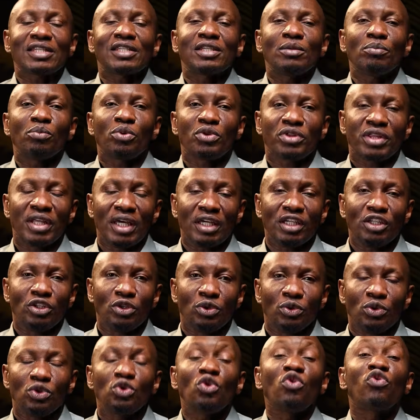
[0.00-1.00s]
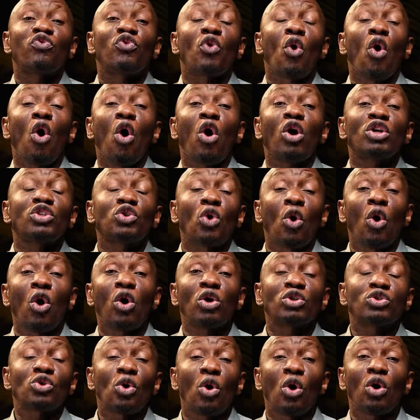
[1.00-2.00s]
a simple thank you. You've called
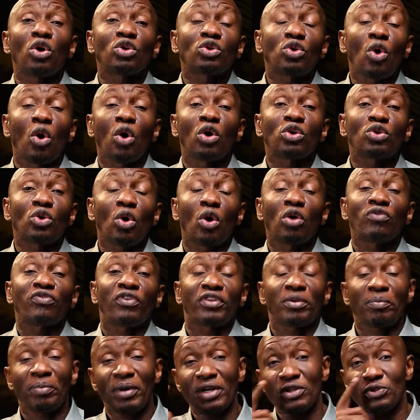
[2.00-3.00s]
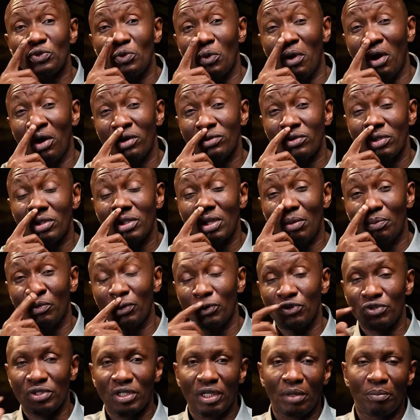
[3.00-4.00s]
for the past 2 hours when
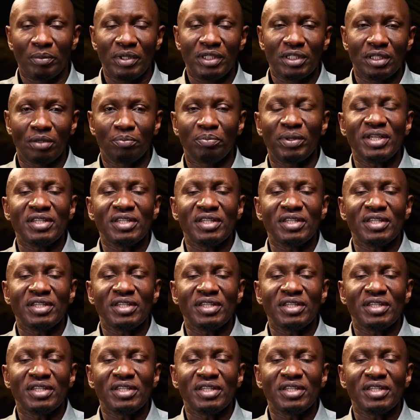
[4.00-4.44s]
somebody was in a meeting.